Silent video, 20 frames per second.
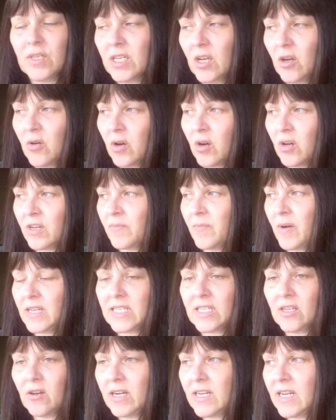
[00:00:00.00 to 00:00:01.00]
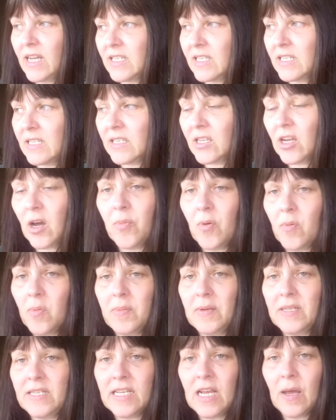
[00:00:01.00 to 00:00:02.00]
So a lot of my side hustles are
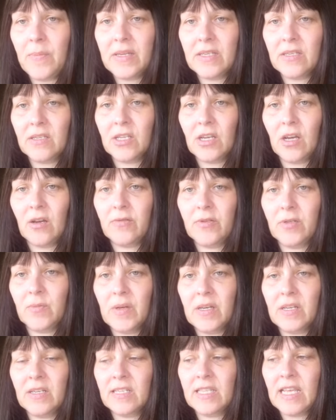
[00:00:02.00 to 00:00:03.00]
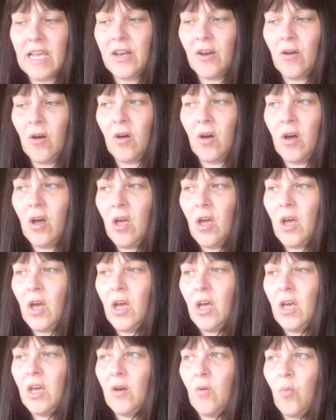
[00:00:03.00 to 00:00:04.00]
probably stepping stones because they're not
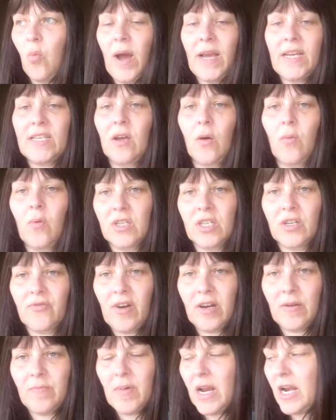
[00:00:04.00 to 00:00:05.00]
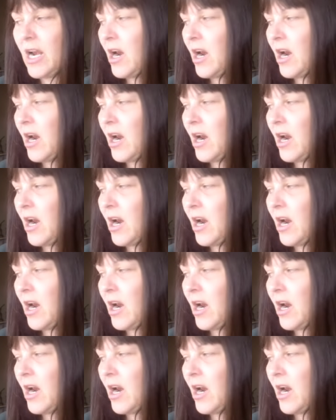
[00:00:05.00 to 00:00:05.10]
ways I want to run my